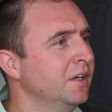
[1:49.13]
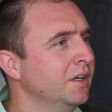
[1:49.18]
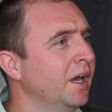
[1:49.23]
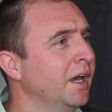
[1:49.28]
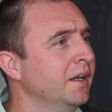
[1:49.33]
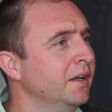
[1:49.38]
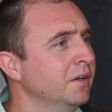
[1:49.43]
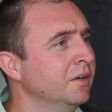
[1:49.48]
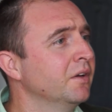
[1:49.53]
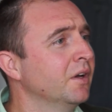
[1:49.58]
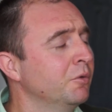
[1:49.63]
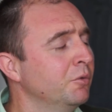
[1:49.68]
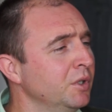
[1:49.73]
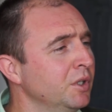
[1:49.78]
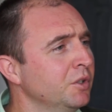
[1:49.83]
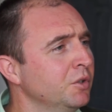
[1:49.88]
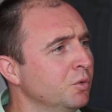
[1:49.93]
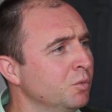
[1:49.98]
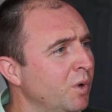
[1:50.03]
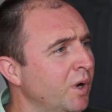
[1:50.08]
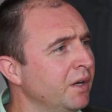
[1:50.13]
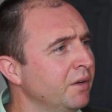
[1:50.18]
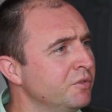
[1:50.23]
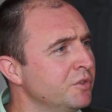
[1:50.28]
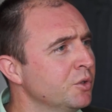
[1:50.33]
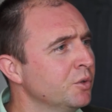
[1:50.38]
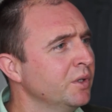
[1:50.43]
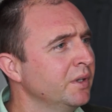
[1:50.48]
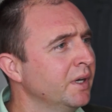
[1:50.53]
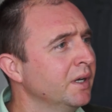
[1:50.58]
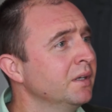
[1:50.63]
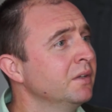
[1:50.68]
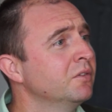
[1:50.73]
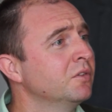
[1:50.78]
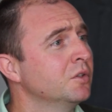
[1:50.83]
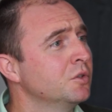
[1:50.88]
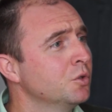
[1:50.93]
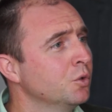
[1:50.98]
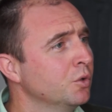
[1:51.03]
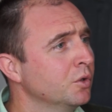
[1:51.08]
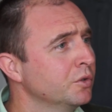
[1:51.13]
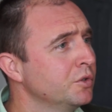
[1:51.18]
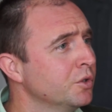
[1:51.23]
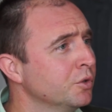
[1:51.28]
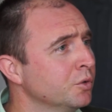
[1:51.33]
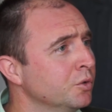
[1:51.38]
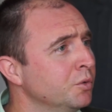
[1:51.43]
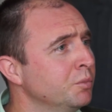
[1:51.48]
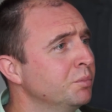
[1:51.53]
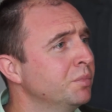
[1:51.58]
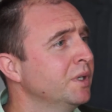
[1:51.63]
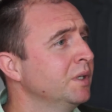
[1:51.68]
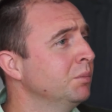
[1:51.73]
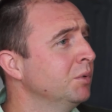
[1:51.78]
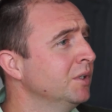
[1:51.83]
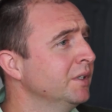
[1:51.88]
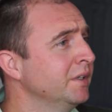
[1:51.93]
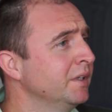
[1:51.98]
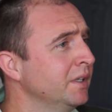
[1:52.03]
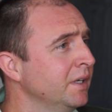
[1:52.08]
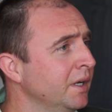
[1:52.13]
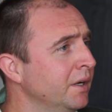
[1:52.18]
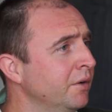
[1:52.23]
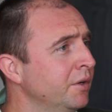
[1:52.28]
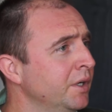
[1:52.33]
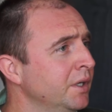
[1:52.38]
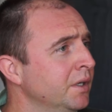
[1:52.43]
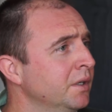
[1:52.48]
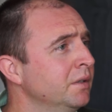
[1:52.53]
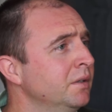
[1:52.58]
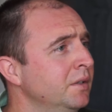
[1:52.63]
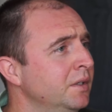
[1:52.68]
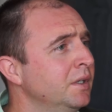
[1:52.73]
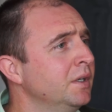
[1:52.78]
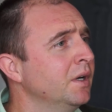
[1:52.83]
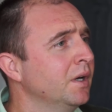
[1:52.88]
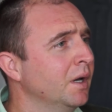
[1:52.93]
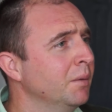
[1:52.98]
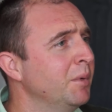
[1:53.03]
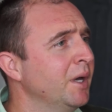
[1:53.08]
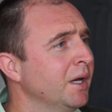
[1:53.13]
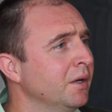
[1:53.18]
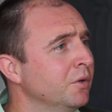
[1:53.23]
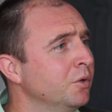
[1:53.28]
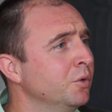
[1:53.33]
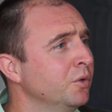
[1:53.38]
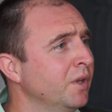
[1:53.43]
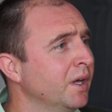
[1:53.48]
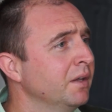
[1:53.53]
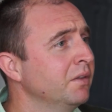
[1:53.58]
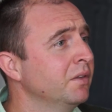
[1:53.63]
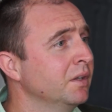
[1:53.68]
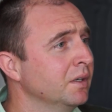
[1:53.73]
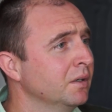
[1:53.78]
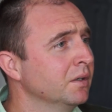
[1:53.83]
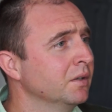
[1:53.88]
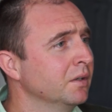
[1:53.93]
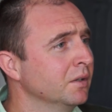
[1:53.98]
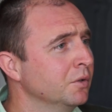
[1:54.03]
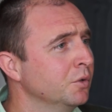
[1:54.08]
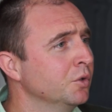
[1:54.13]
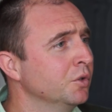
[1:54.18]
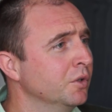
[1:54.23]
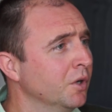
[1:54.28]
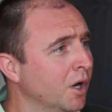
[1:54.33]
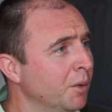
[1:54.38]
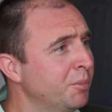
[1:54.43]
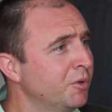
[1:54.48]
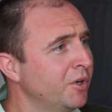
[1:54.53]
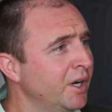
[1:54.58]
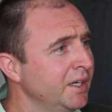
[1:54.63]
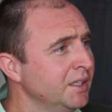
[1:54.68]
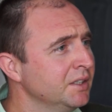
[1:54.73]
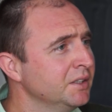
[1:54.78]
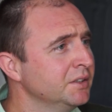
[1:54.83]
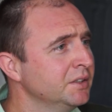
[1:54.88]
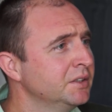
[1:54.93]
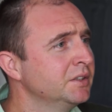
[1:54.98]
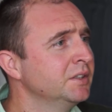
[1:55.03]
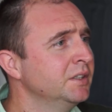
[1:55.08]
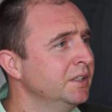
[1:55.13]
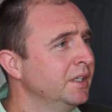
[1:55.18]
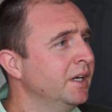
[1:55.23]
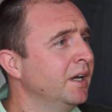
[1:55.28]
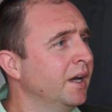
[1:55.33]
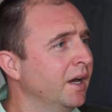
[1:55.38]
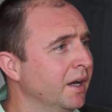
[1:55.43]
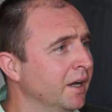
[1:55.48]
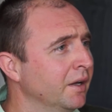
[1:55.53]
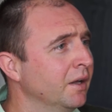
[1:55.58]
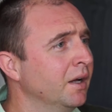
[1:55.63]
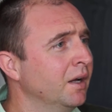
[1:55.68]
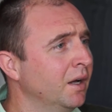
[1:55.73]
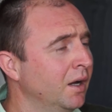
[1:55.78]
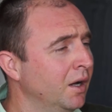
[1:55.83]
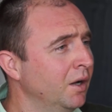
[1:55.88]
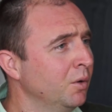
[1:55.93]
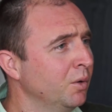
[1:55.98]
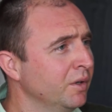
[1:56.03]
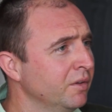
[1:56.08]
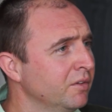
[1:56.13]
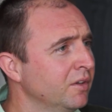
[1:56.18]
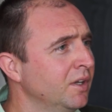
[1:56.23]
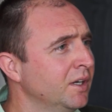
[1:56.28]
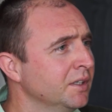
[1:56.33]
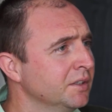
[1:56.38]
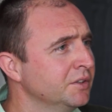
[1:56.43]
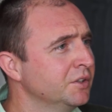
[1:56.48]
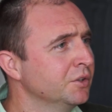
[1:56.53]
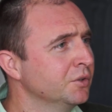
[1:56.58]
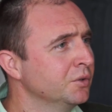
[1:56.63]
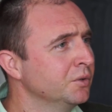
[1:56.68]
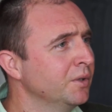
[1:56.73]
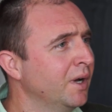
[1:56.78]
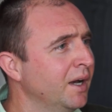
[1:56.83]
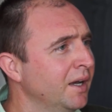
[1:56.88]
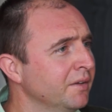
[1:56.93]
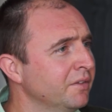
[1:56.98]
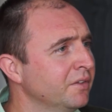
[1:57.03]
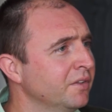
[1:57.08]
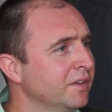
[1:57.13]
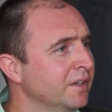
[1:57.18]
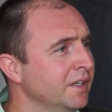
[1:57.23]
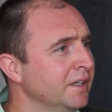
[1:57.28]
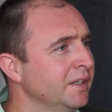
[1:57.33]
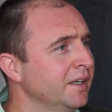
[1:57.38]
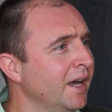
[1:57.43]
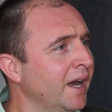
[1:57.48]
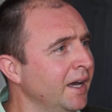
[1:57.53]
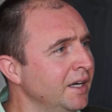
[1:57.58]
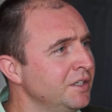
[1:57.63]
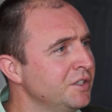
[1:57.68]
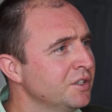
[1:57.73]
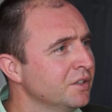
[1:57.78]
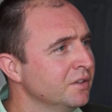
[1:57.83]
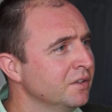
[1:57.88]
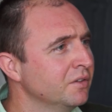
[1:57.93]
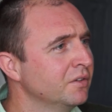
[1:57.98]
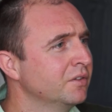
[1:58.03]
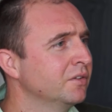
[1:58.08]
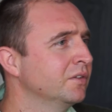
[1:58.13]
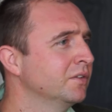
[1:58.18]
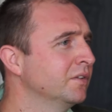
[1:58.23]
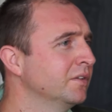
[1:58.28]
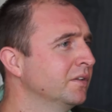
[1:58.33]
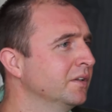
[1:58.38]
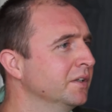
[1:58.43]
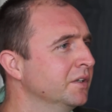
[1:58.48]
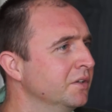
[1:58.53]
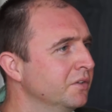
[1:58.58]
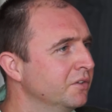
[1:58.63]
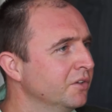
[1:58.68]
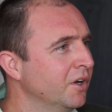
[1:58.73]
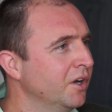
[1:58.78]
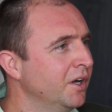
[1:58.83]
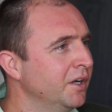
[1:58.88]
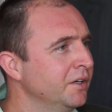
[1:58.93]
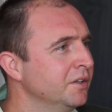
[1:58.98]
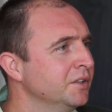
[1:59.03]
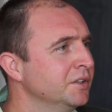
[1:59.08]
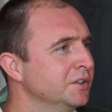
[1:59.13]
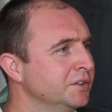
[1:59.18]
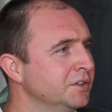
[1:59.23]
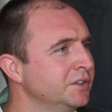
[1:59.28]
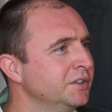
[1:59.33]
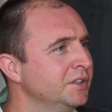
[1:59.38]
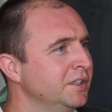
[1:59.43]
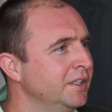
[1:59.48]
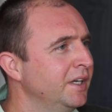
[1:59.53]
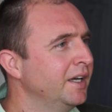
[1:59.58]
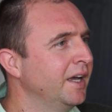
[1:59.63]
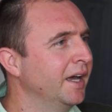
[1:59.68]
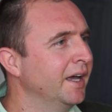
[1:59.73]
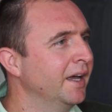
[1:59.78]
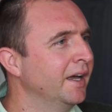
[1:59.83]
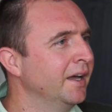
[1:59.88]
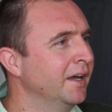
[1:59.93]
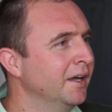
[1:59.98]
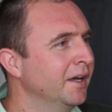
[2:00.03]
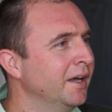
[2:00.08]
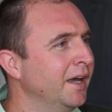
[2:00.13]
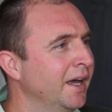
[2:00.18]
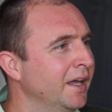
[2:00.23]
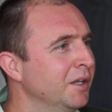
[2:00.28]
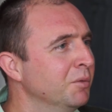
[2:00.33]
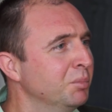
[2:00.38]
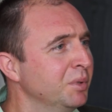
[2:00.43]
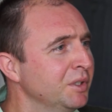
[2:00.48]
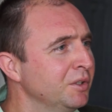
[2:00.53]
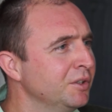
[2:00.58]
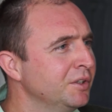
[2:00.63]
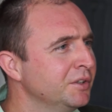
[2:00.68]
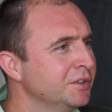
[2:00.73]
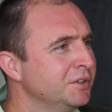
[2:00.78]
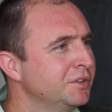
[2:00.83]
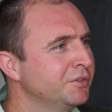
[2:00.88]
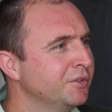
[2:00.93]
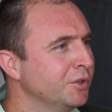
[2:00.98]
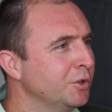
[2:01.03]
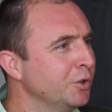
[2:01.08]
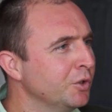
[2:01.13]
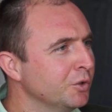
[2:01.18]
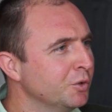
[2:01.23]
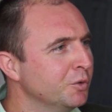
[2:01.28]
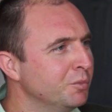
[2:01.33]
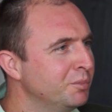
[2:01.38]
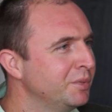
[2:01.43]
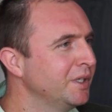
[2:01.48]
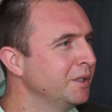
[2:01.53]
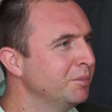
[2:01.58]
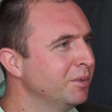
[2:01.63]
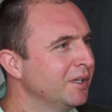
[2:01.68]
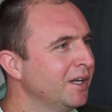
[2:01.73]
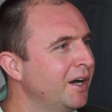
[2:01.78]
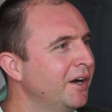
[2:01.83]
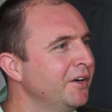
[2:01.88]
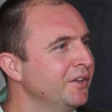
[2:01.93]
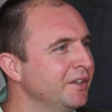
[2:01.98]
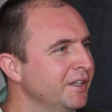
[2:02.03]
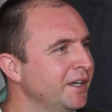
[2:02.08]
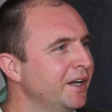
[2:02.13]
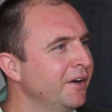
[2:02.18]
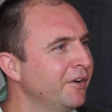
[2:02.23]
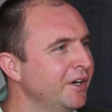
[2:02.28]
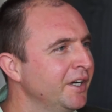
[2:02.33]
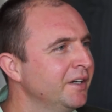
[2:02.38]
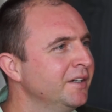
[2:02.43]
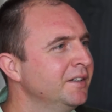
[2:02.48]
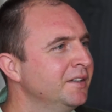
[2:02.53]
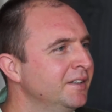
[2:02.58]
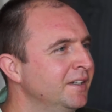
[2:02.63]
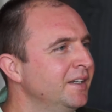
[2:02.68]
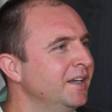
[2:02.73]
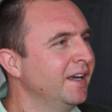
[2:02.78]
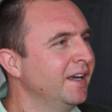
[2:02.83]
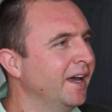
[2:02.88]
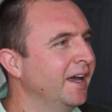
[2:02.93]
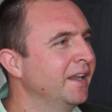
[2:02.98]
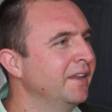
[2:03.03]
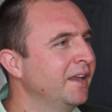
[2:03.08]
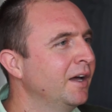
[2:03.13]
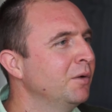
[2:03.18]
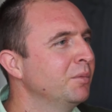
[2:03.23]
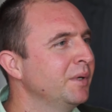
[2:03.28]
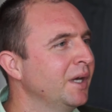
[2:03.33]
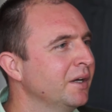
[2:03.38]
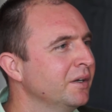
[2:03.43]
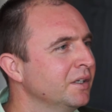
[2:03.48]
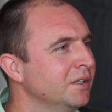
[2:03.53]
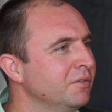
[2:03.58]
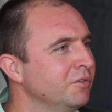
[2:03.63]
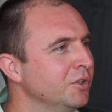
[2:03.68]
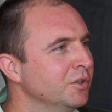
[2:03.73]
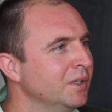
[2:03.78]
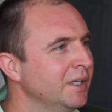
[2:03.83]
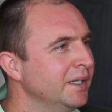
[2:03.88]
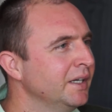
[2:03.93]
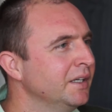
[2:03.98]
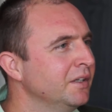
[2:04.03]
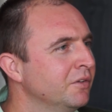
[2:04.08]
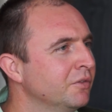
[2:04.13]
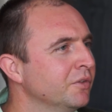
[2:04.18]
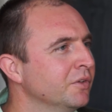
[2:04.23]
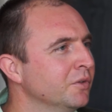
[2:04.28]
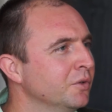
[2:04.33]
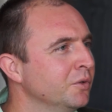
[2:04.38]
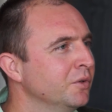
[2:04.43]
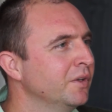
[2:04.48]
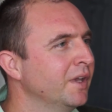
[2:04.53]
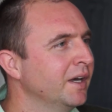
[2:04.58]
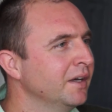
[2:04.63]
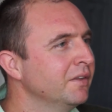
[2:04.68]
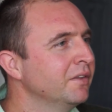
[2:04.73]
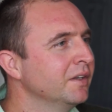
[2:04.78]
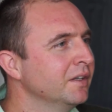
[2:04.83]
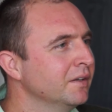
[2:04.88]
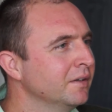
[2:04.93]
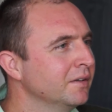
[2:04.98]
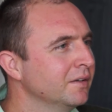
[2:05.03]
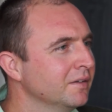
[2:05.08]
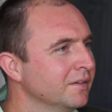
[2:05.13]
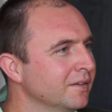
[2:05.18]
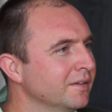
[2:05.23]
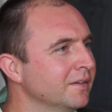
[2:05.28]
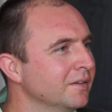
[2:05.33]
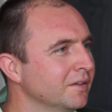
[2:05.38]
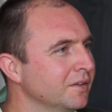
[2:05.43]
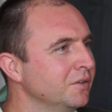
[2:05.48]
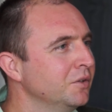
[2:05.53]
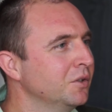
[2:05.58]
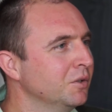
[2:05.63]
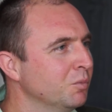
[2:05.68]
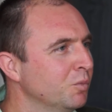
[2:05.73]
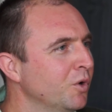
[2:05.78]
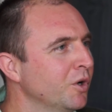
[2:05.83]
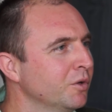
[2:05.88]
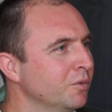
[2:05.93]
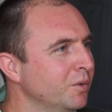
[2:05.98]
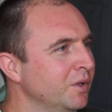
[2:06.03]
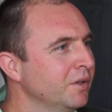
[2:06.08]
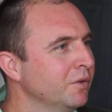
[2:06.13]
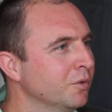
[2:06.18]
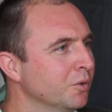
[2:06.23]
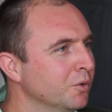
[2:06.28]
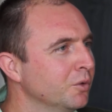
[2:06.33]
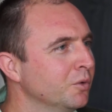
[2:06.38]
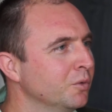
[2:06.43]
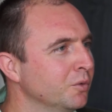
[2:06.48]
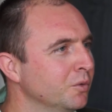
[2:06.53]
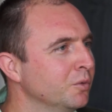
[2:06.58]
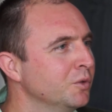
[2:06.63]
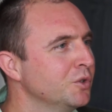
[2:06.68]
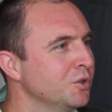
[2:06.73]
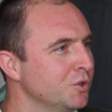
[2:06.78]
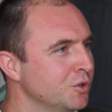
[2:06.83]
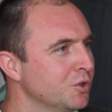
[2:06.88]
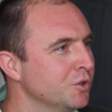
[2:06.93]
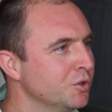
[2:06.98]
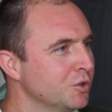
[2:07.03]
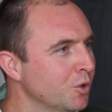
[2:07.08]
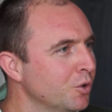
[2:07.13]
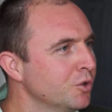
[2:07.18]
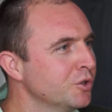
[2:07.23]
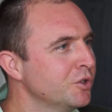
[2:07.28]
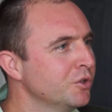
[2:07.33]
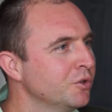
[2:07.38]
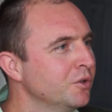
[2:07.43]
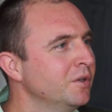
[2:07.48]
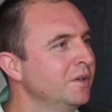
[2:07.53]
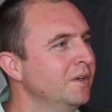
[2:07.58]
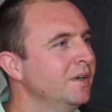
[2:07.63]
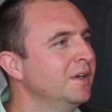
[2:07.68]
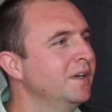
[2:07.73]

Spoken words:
And a really good way of doing that is to talk to people in the area about who they think are the good operators. I always like to ask the agents, the designers, and the builders for who the good people are in the area, and they'll be able to give you leads for who they think you can work with or who you should talk to.